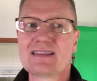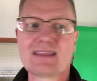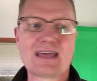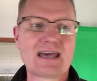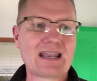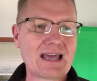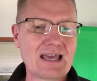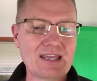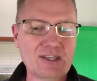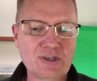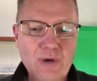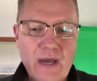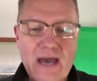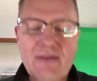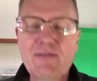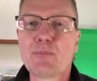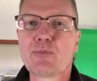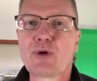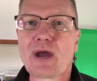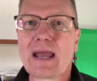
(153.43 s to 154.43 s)
that you have
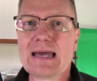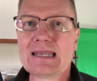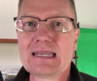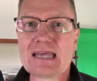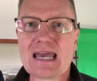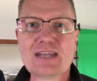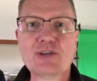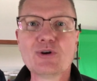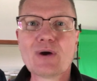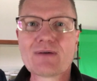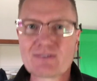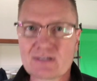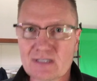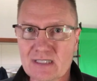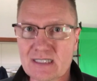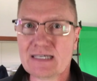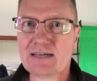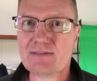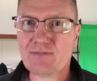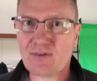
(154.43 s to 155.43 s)
a brand and you have to
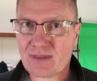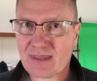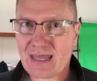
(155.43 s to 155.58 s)
live